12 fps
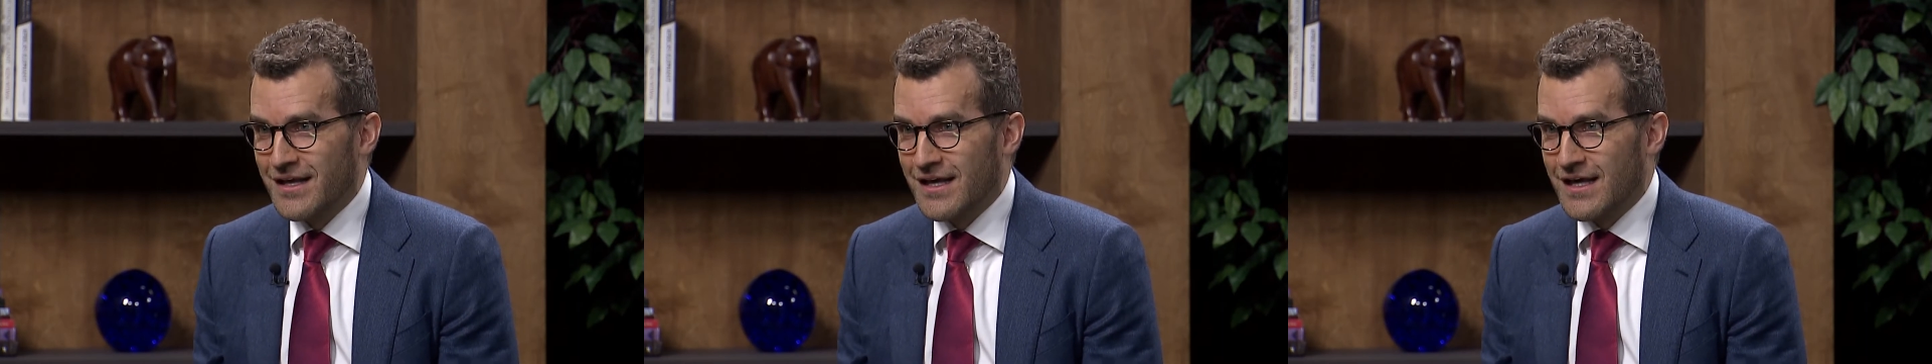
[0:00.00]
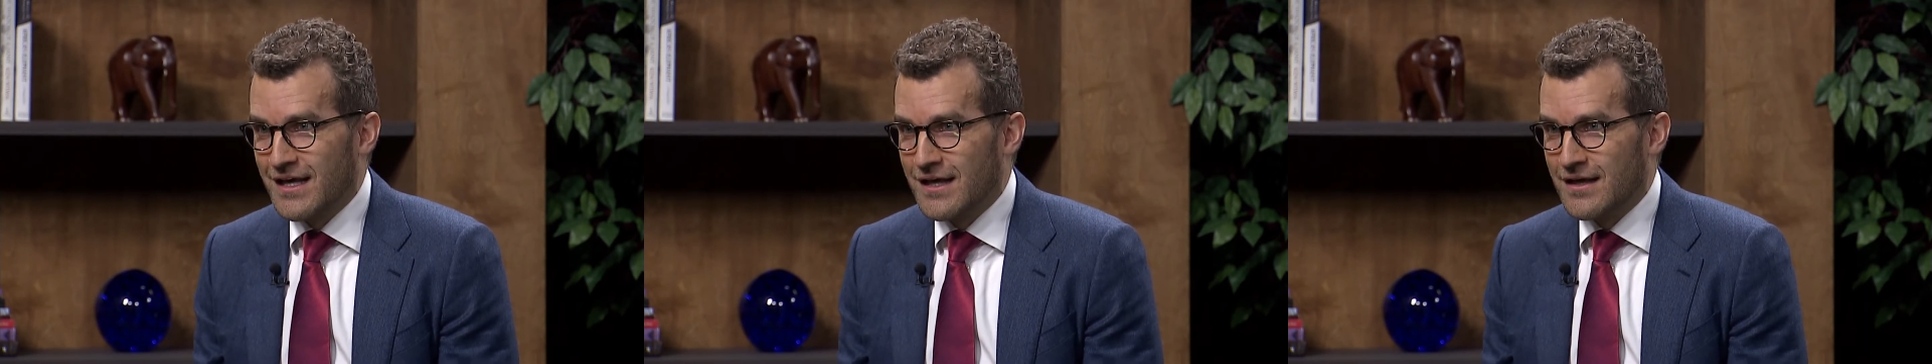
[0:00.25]

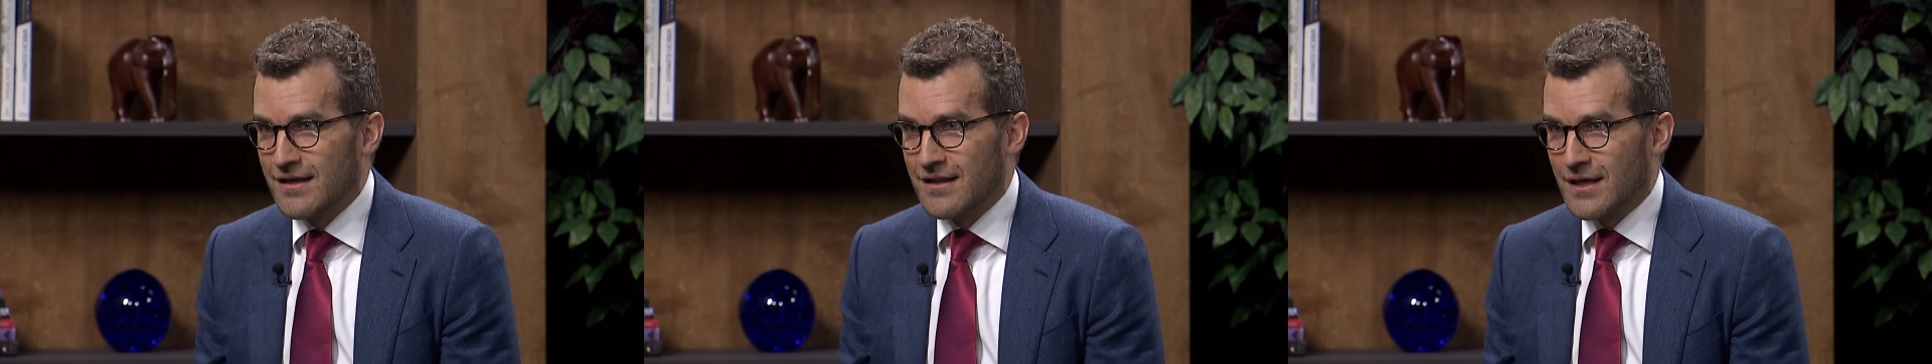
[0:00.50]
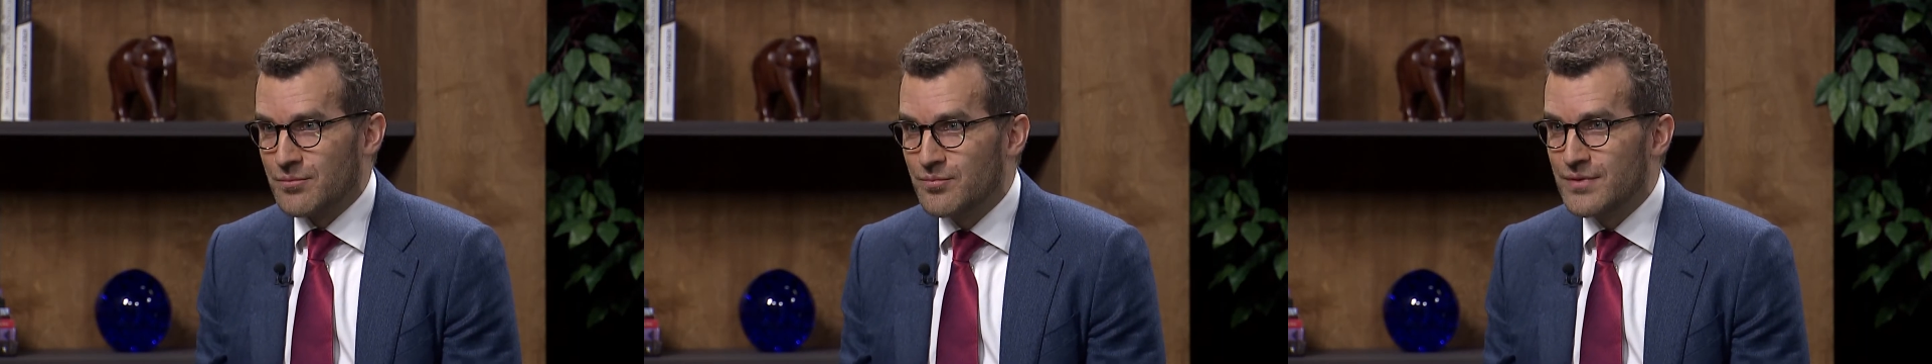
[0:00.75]
Uh,
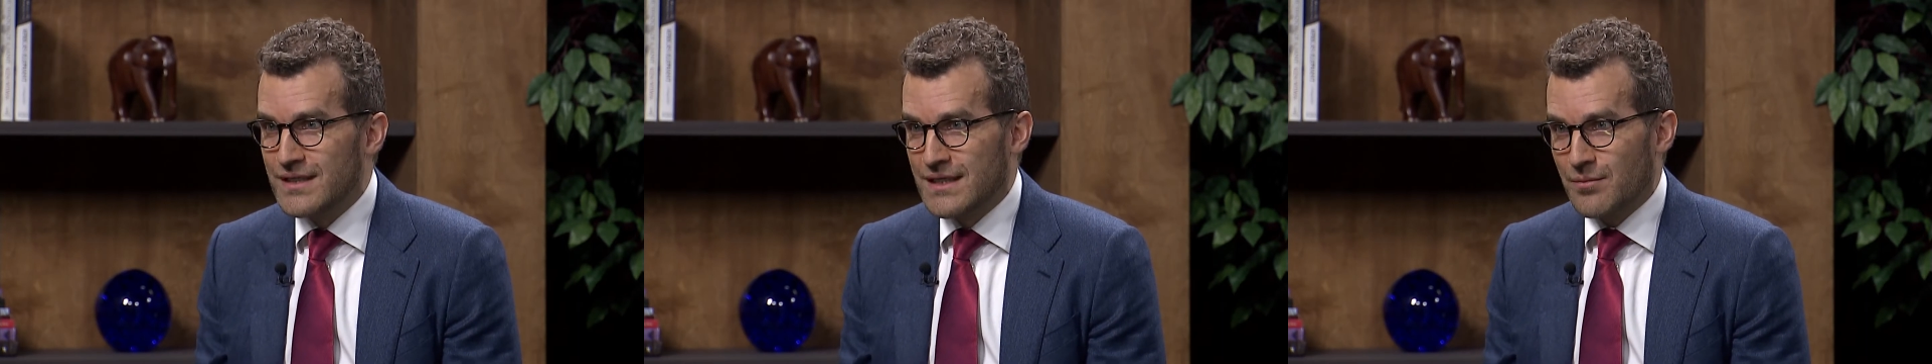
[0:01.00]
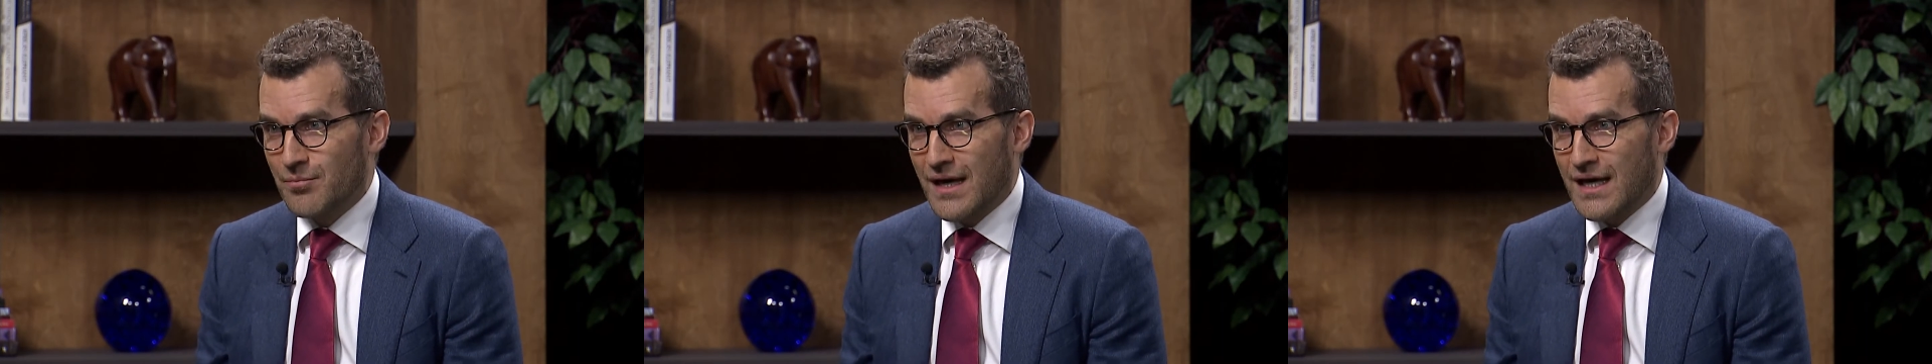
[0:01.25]
like being
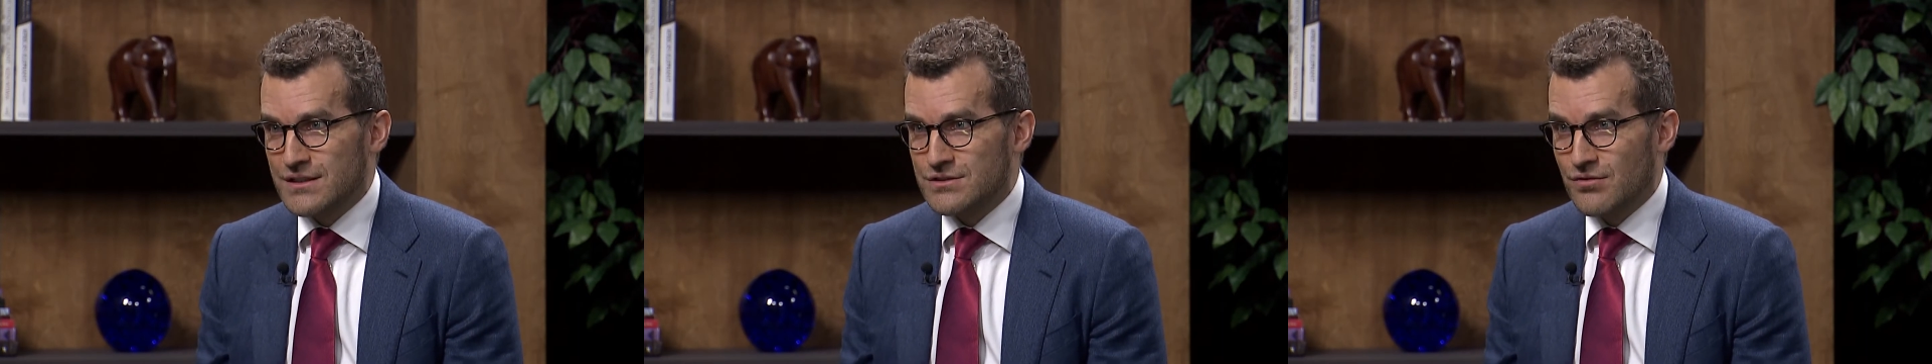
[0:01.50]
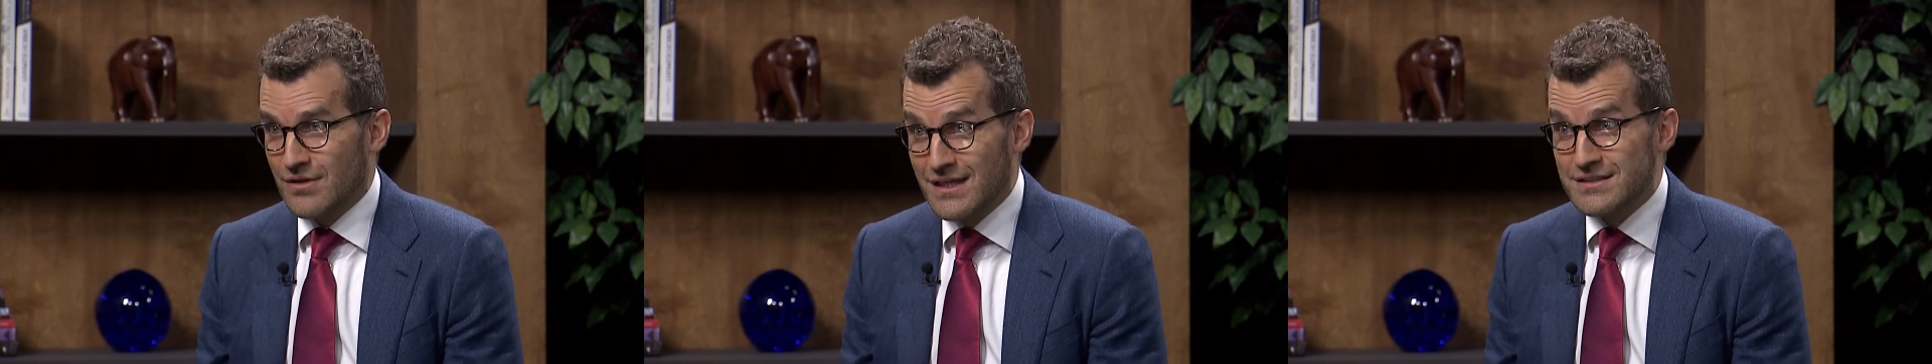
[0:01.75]
a
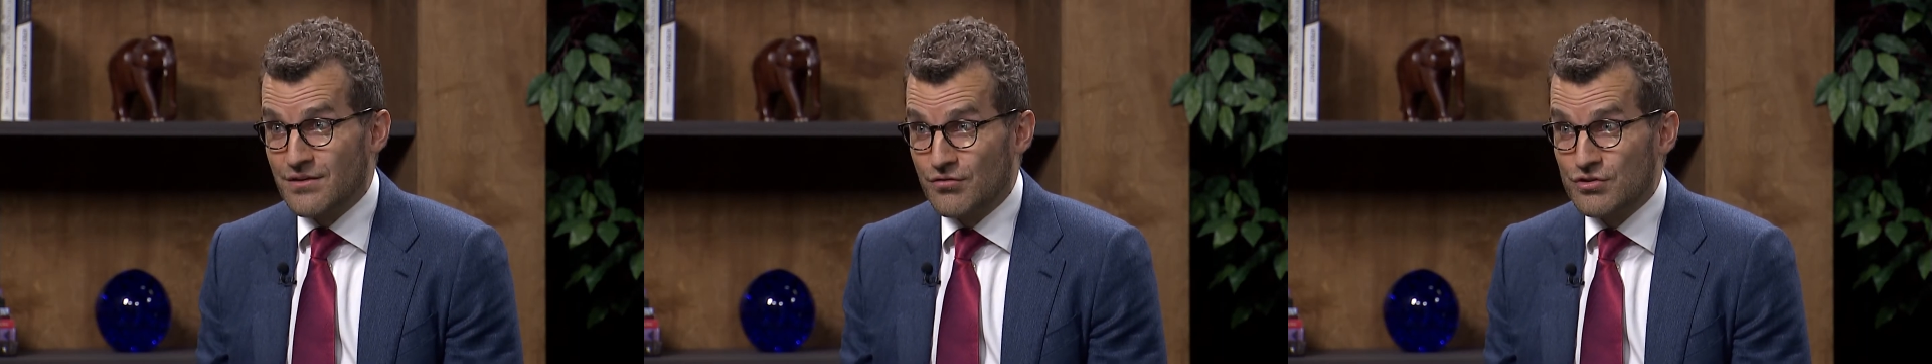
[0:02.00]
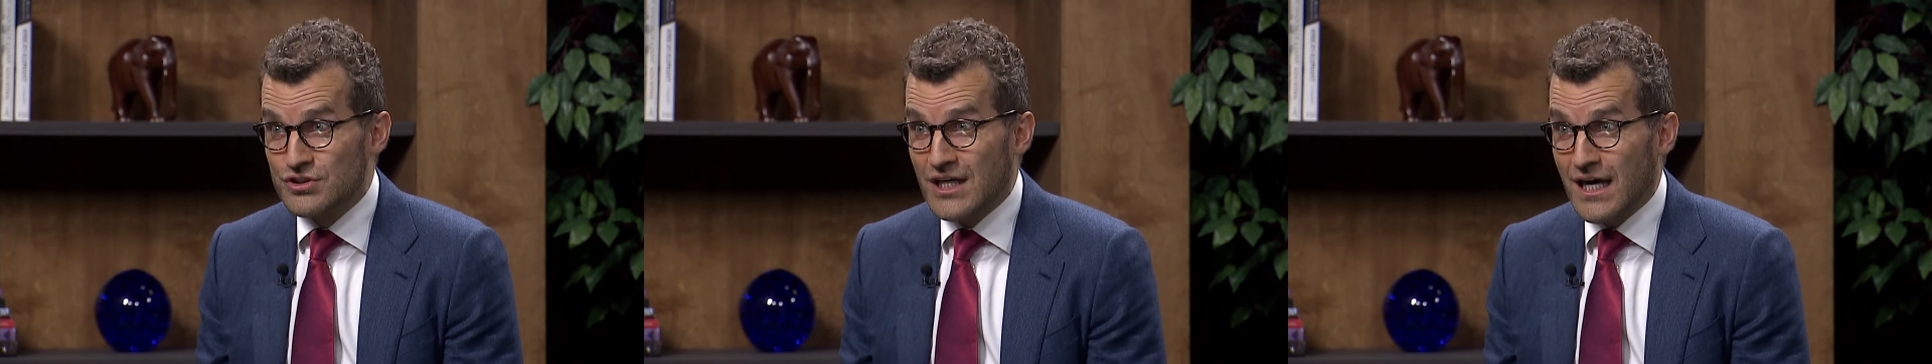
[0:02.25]
pastor is a
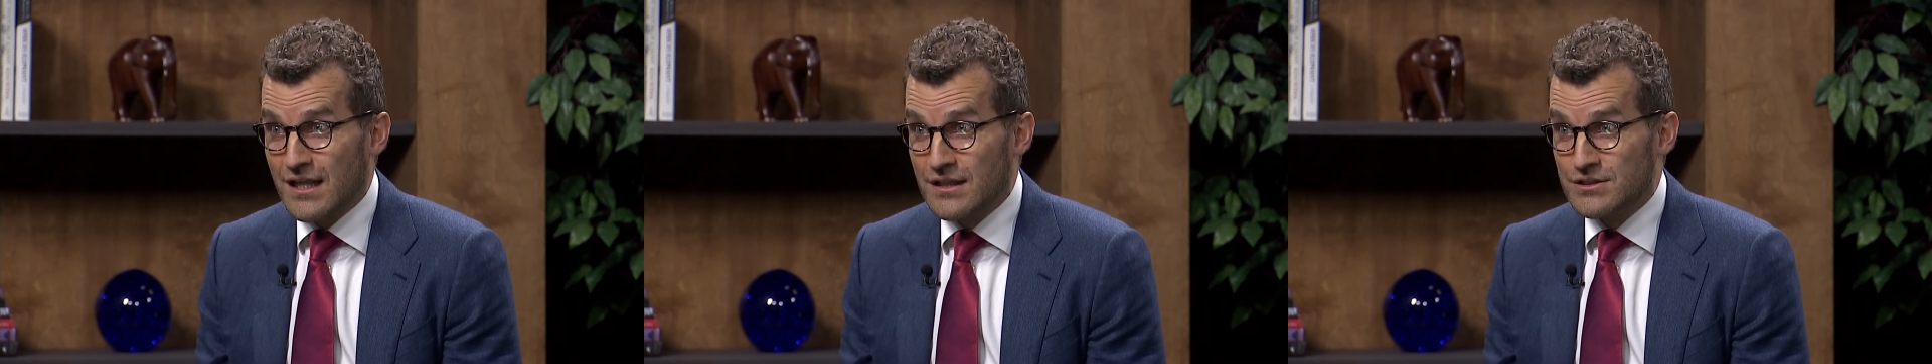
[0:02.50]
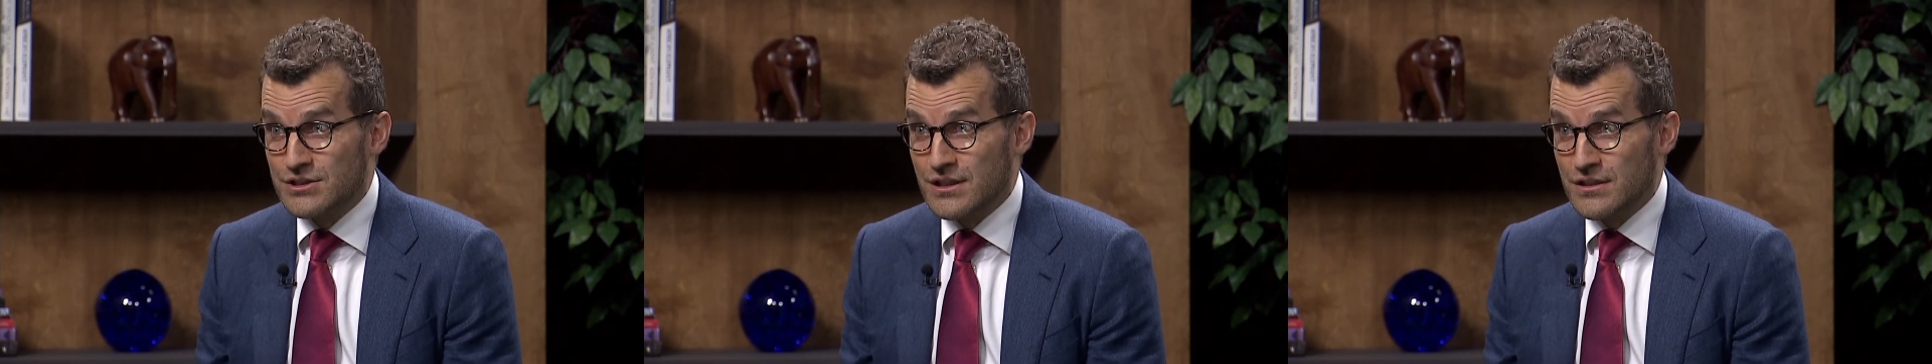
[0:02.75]
very
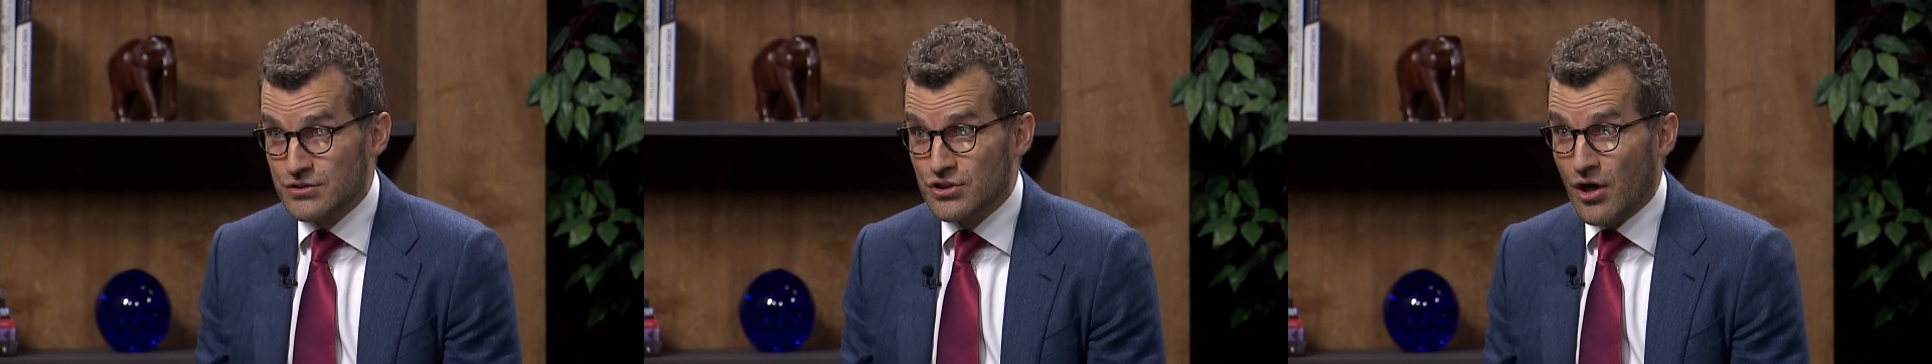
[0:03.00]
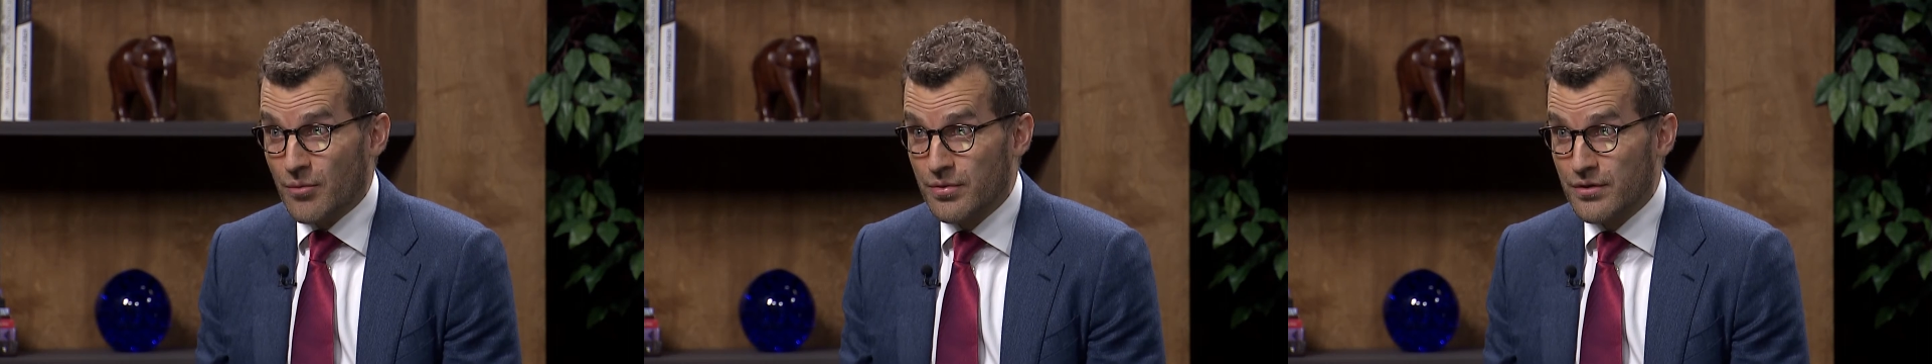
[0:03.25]
challenging
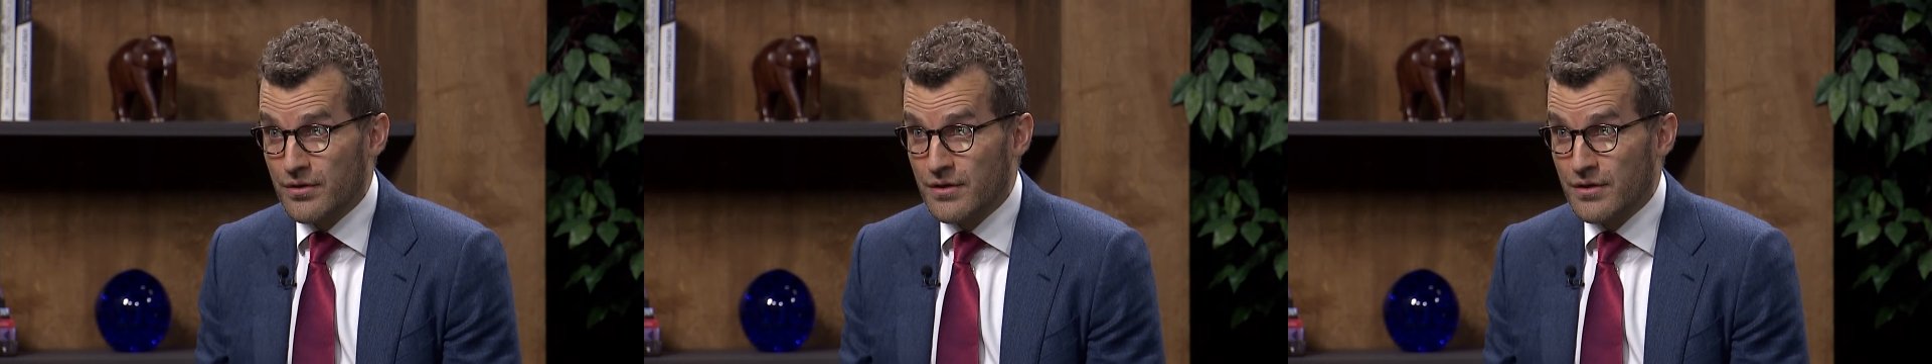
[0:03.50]
job.